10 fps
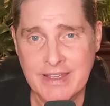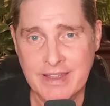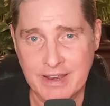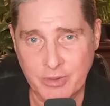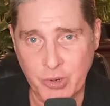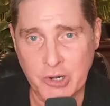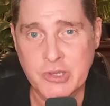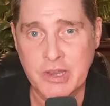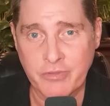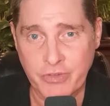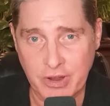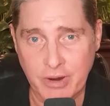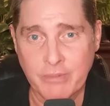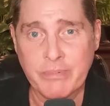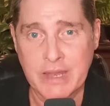In other words, if
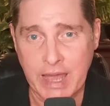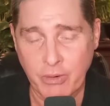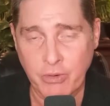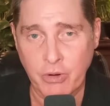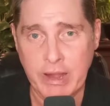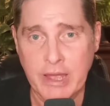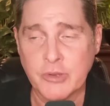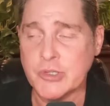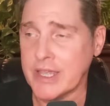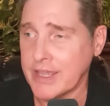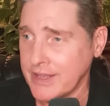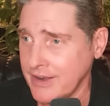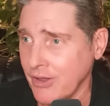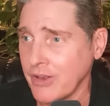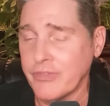you're out carousing right. and
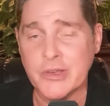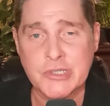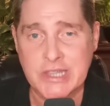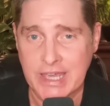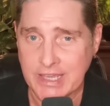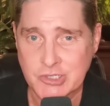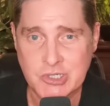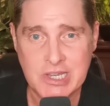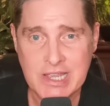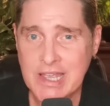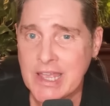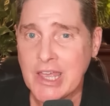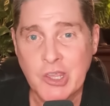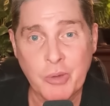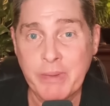all of those things,
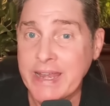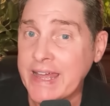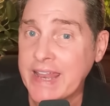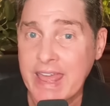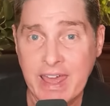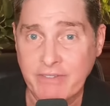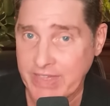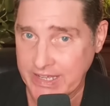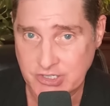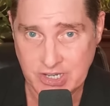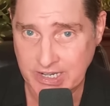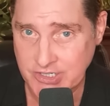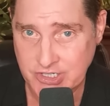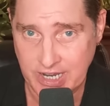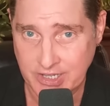you may not have that second
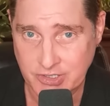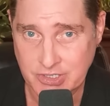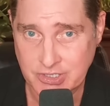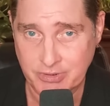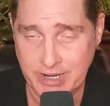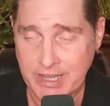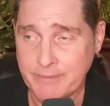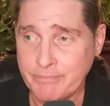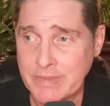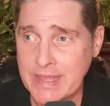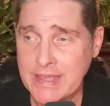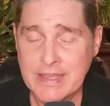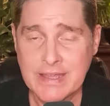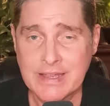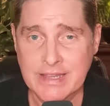chance, Amen. right?
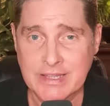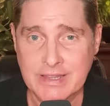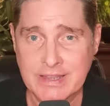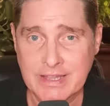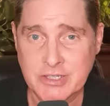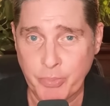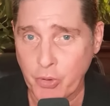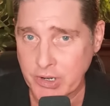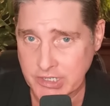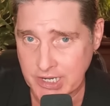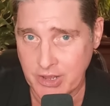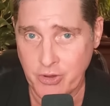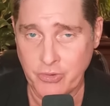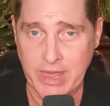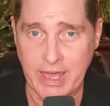it's important that's, to
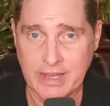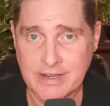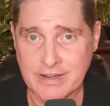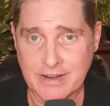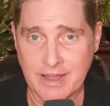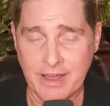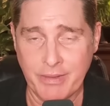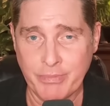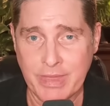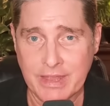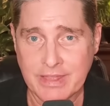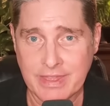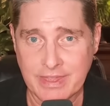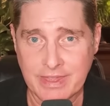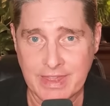know that, right. um, that
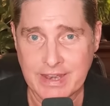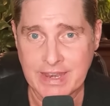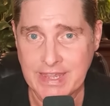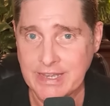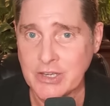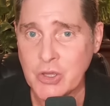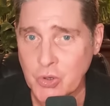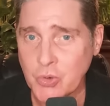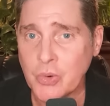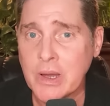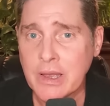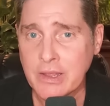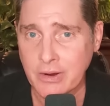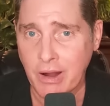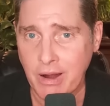that he knew Amen.
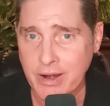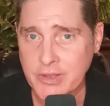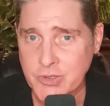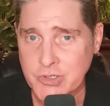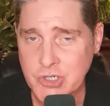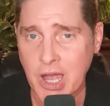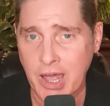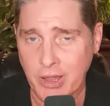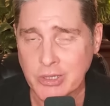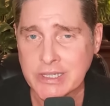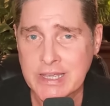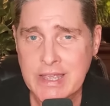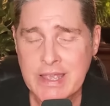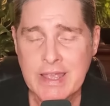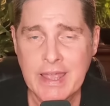your heart as a child,
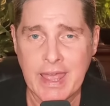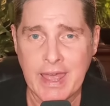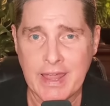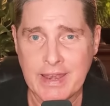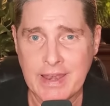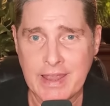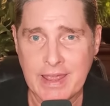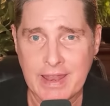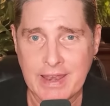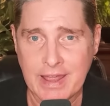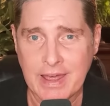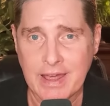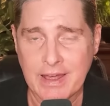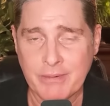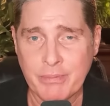and and
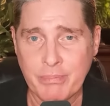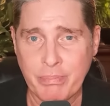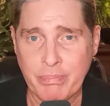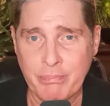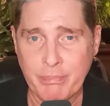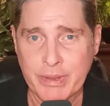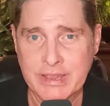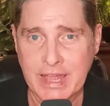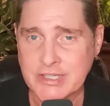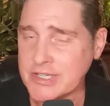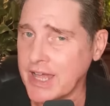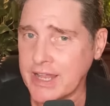uh, yes, but that's not